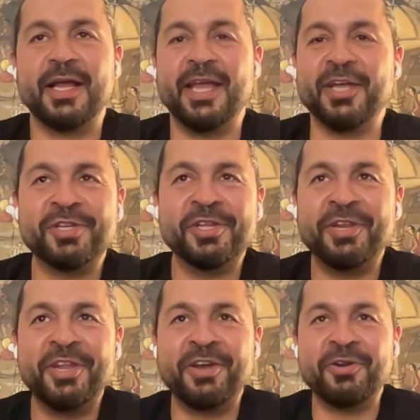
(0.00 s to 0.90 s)
Actually,
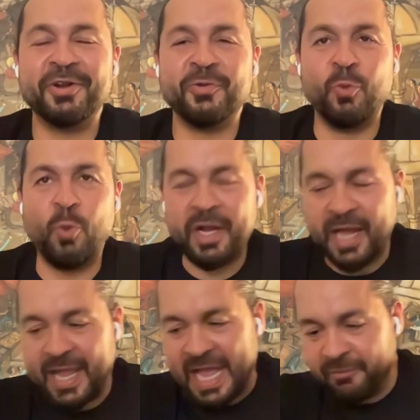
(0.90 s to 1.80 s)
Nair, what
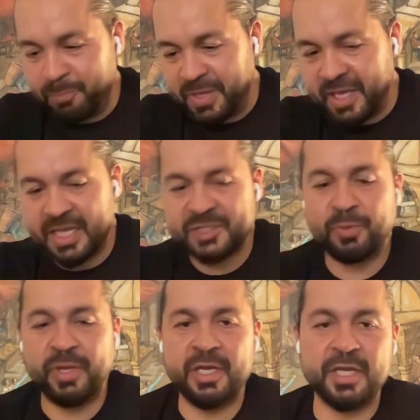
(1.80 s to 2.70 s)
I have been
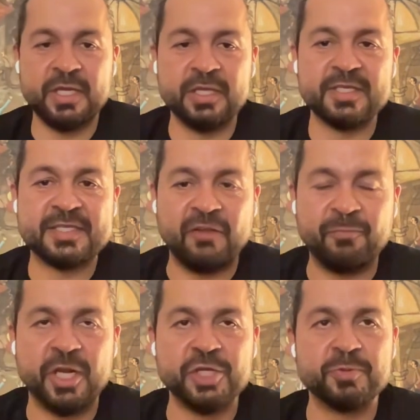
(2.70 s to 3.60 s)
explaining in this
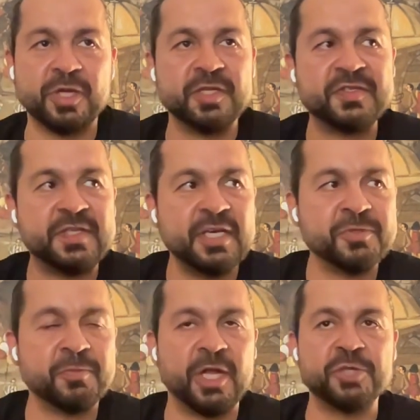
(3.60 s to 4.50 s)
self-management, in this
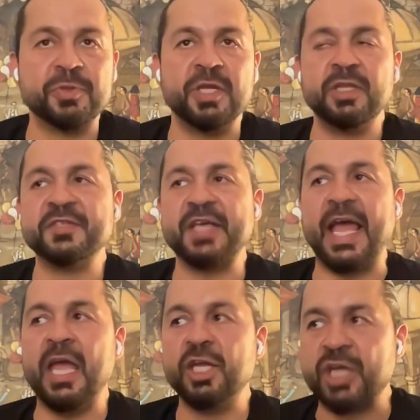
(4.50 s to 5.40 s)
teams management, in this
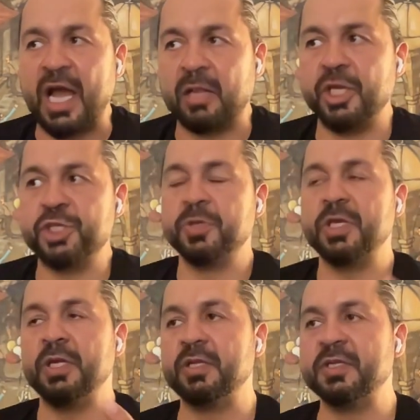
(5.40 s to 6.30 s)
agile management,
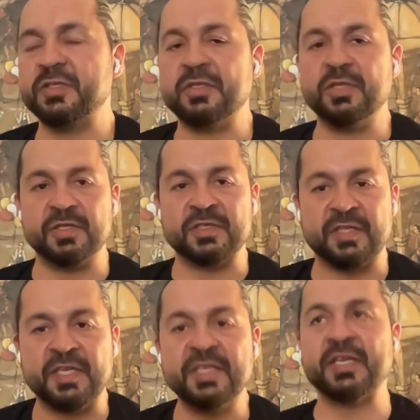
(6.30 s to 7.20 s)
in this
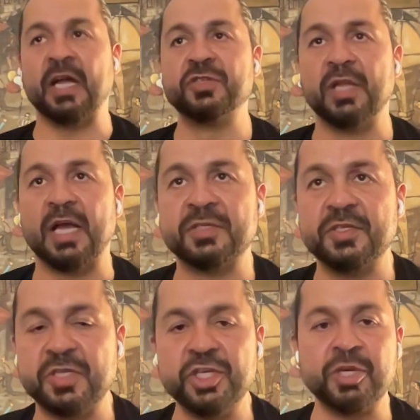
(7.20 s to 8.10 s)
decentralized
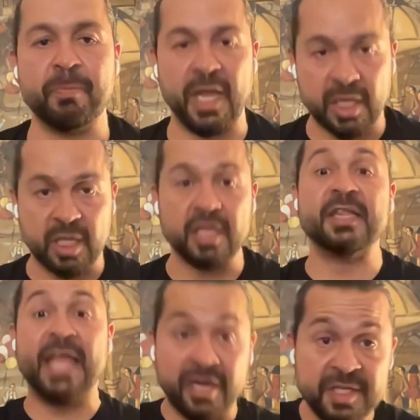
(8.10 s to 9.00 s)
decision making,
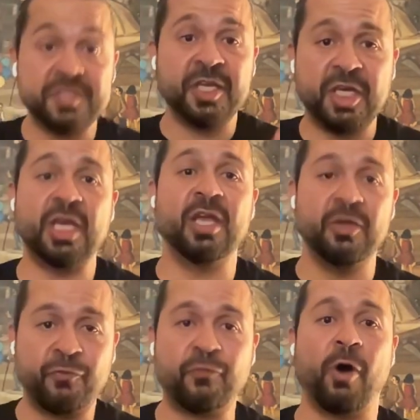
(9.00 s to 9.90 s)
that is the key
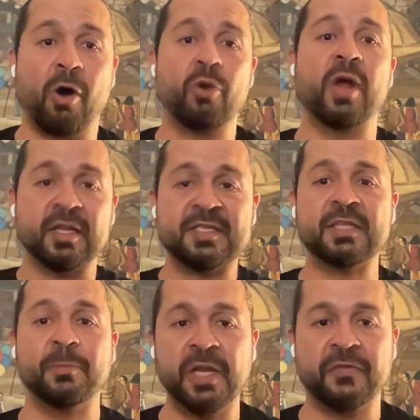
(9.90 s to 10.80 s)
for
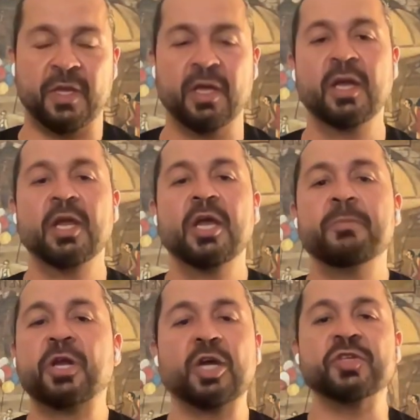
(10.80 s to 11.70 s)
instability.
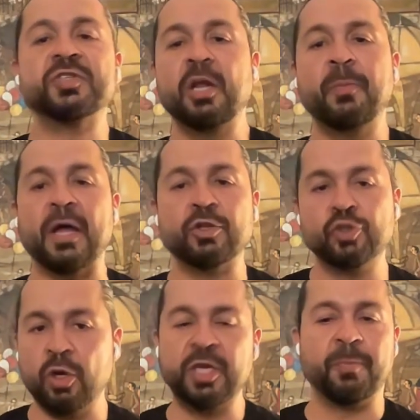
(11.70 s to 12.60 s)
Because it's not about
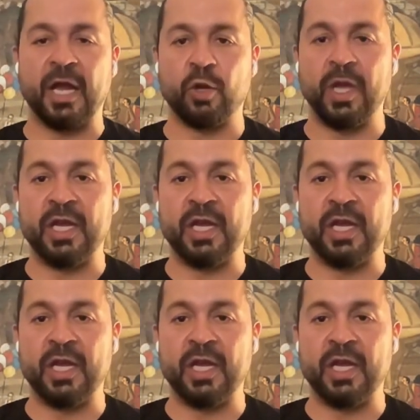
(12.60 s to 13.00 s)
Turkey, by the way.